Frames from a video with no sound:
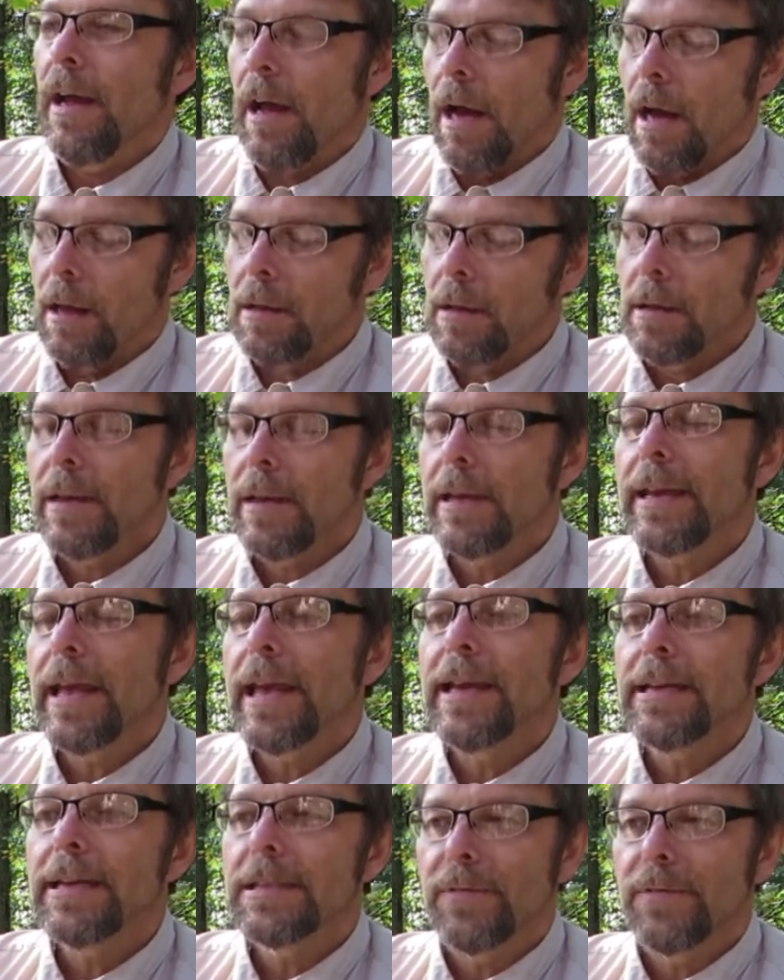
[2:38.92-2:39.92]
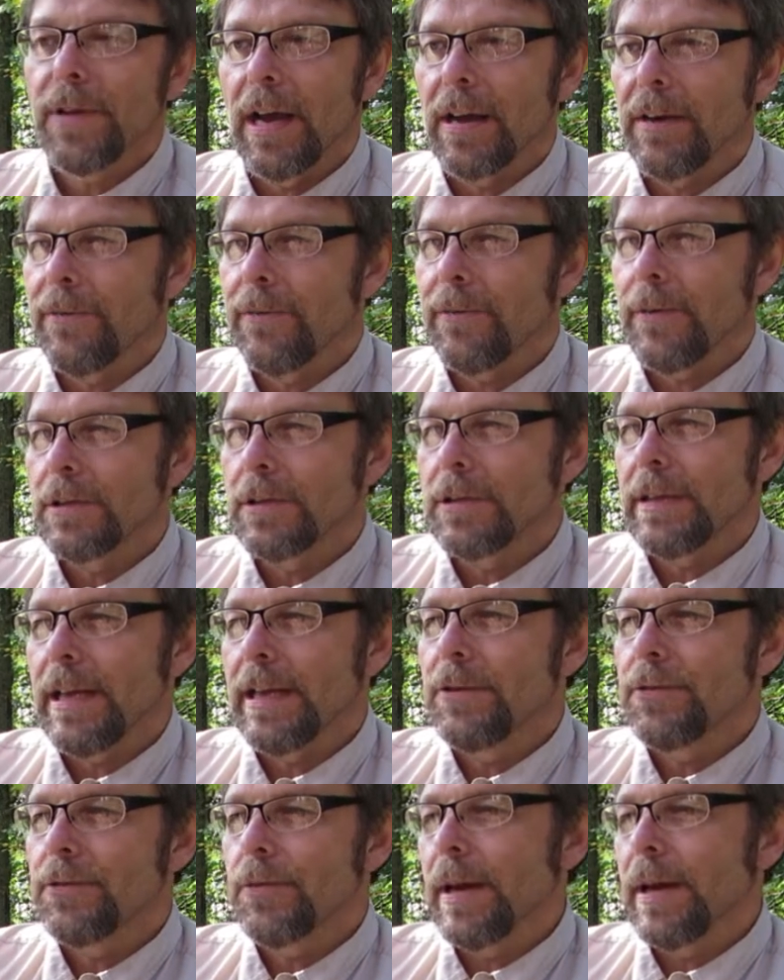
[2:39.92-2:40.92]
All of the tanks have got a first
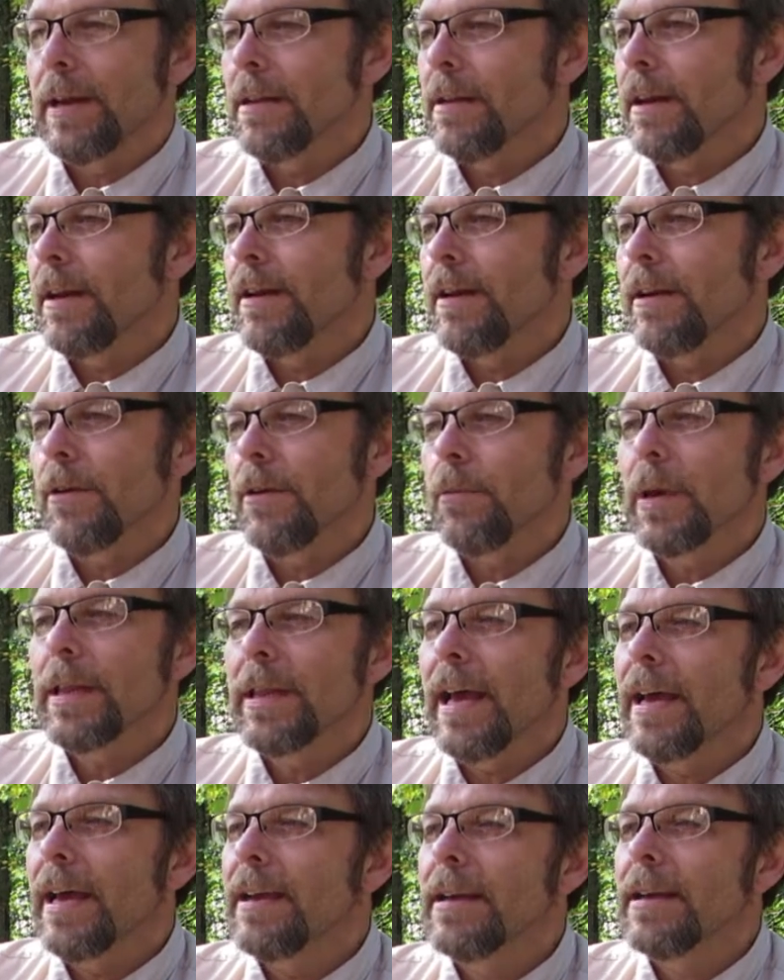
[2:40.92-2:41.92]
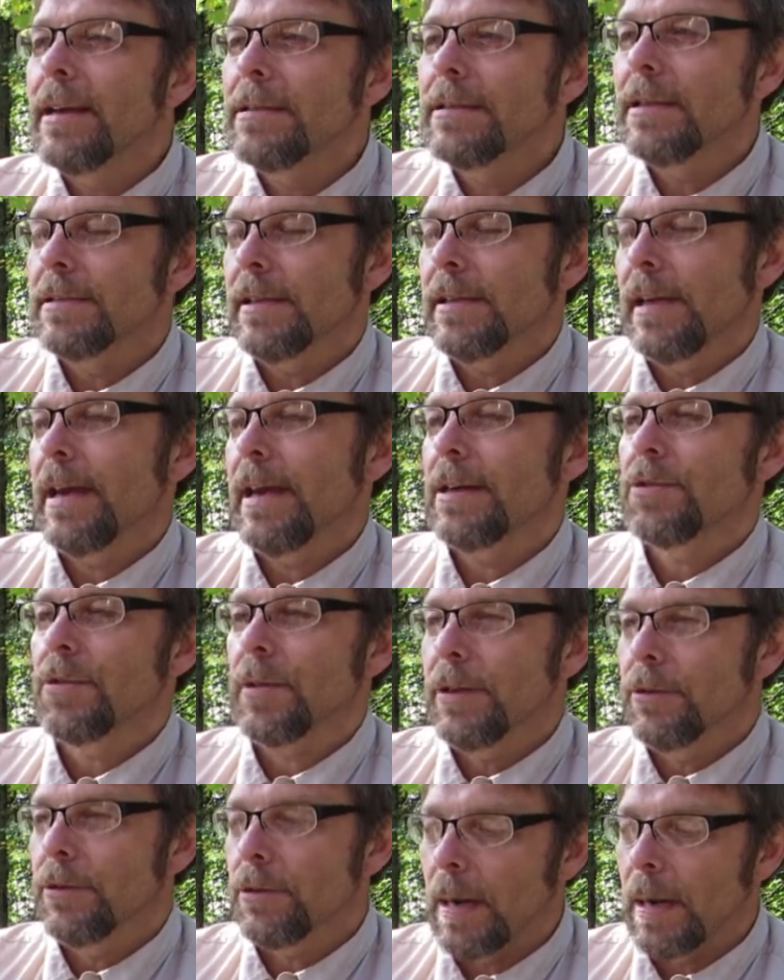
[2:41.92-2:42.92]
stage regulator, and what that does is it
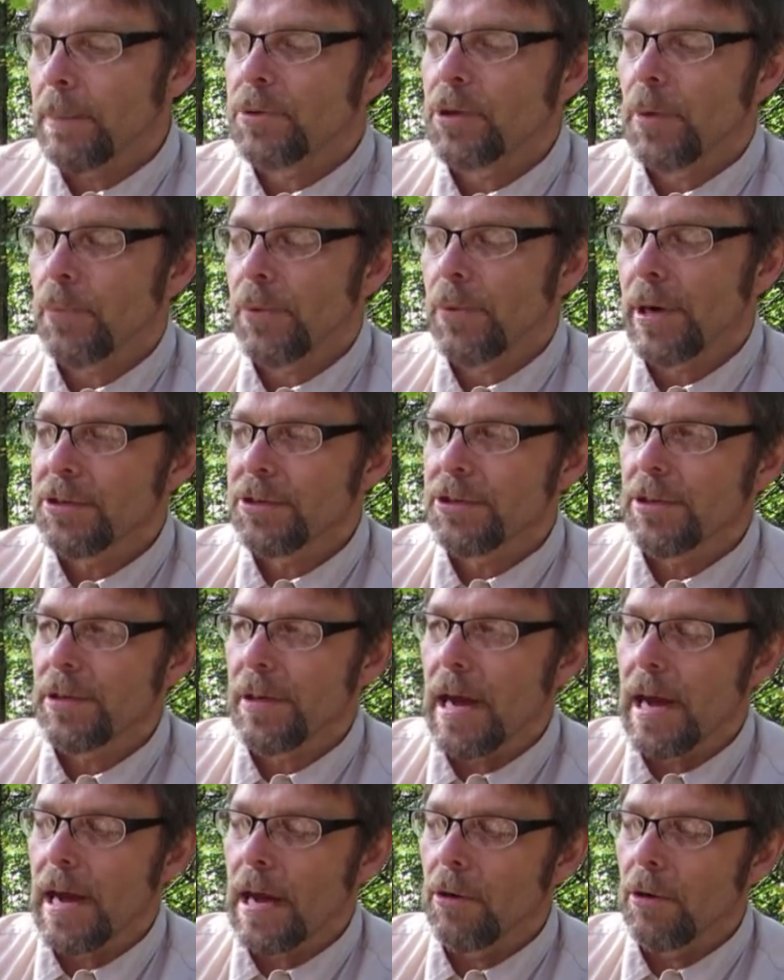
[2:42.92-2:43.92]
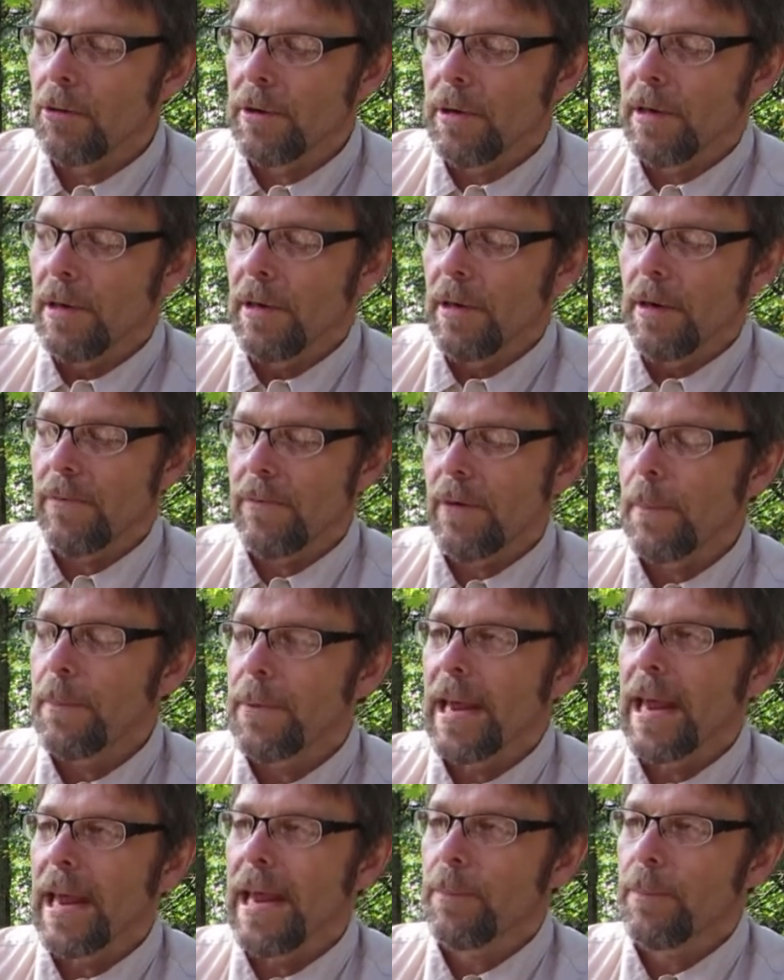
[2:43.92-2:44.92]
actually drops your pressure down from
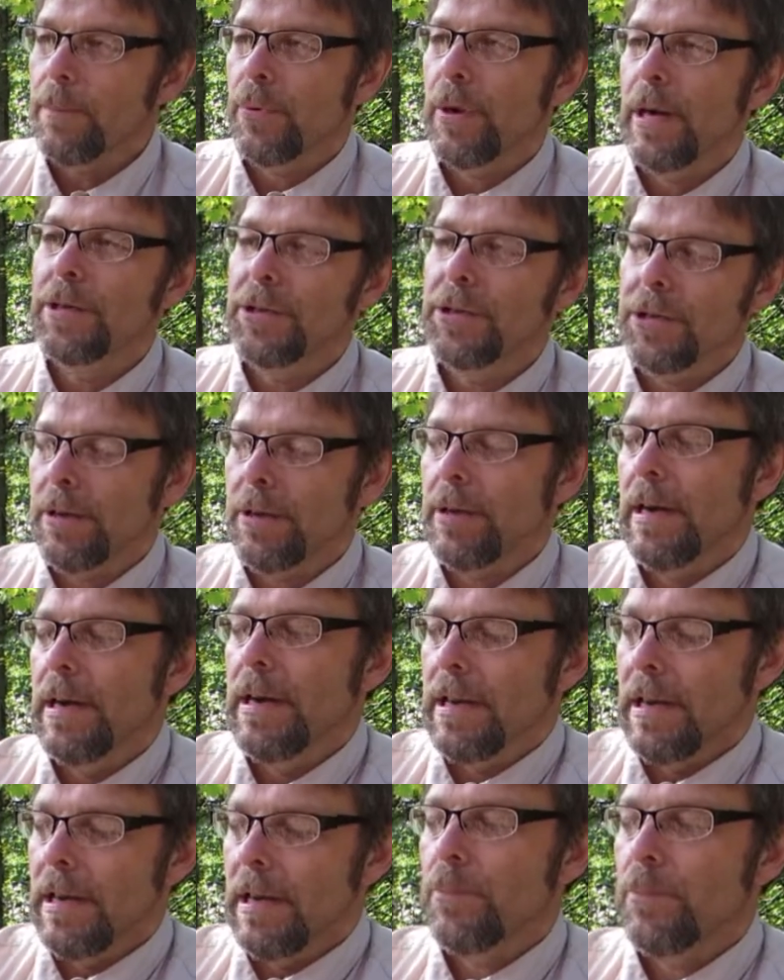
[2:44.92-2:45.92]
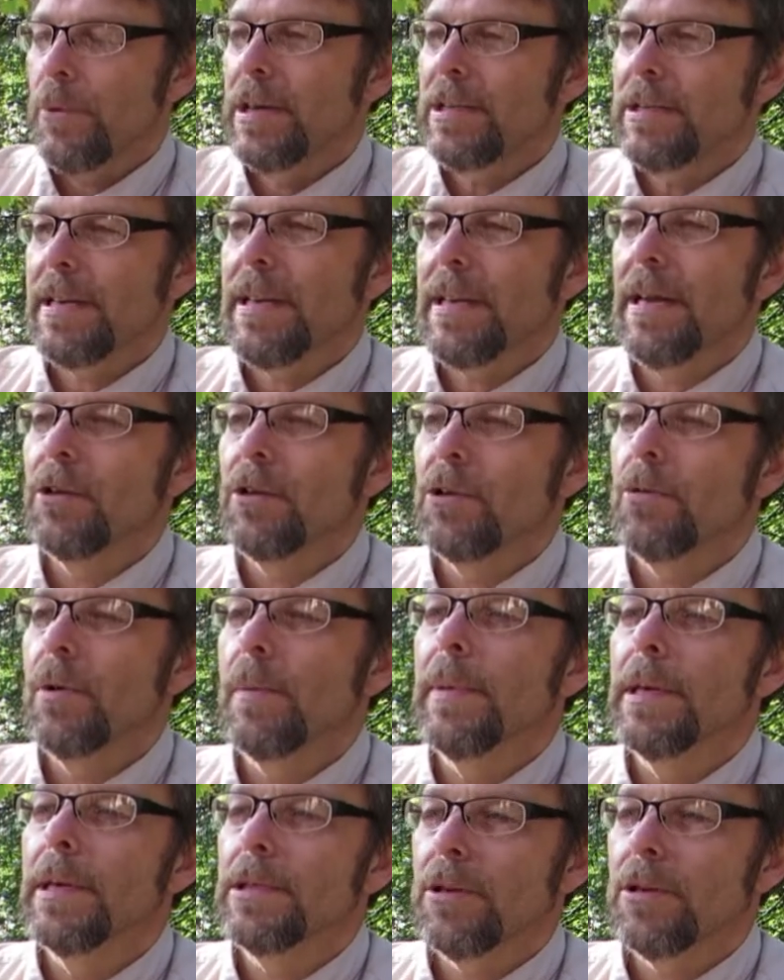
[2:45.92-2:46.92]
tank pressure. It brings it down to
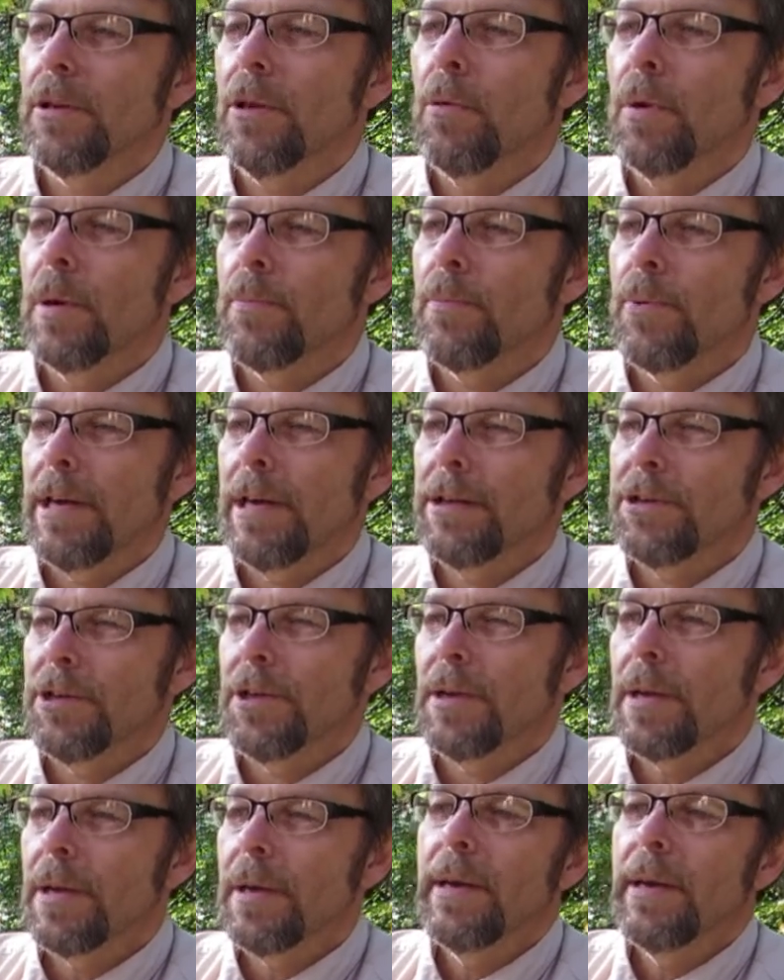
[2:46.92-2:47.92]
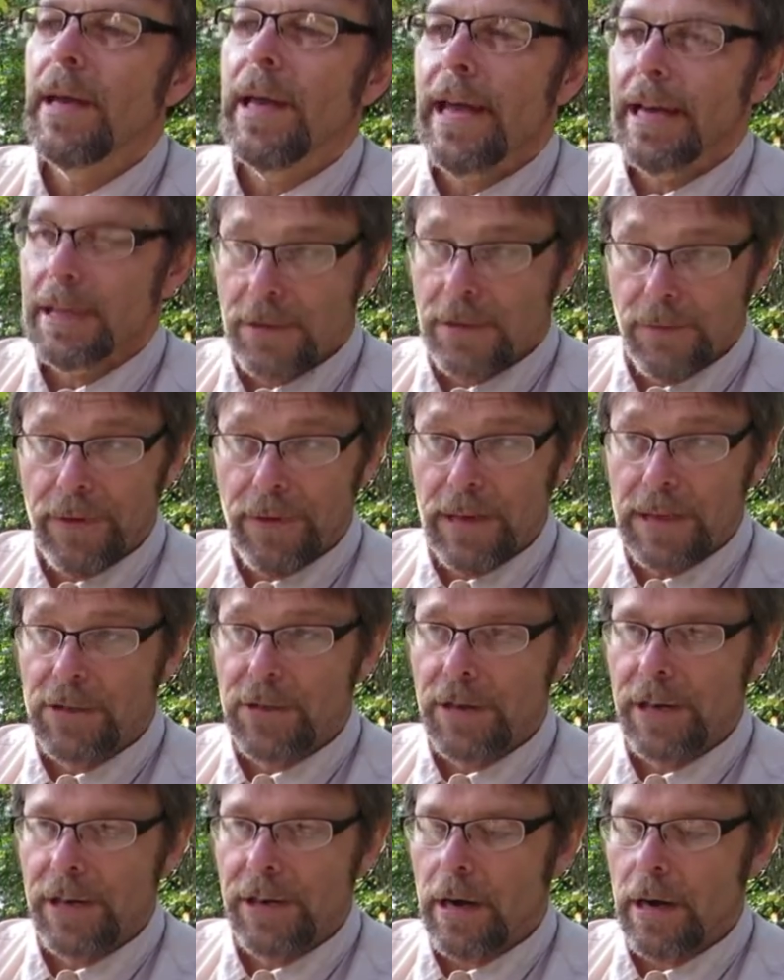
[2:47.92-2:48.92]
a much lower pressure as it
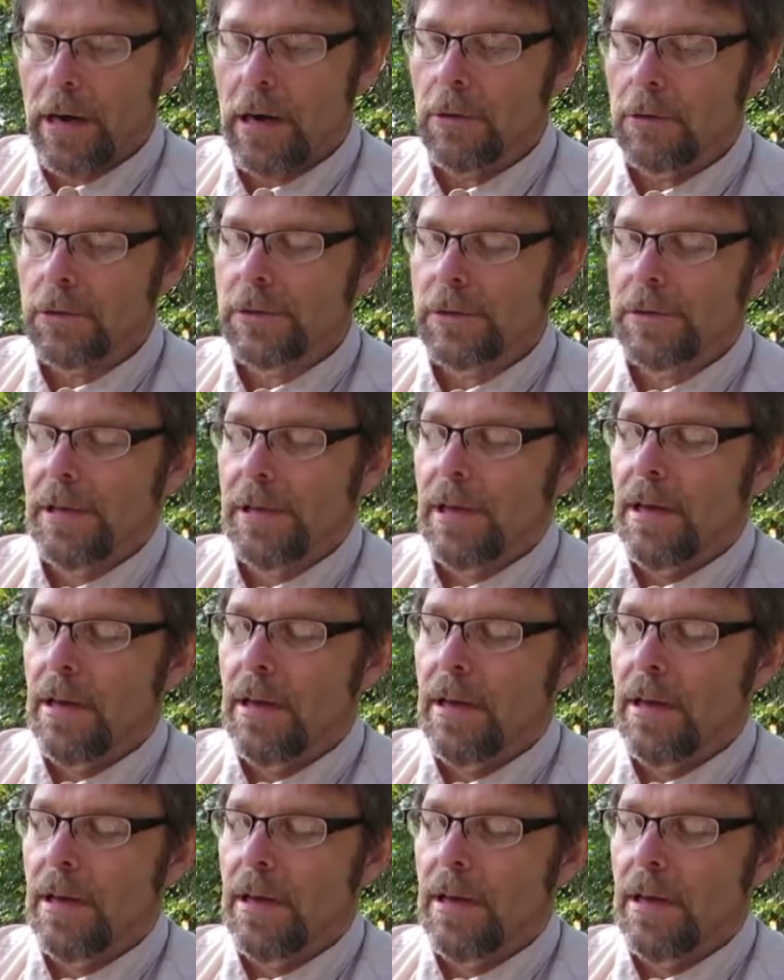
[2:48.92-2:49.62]
feeds to your house.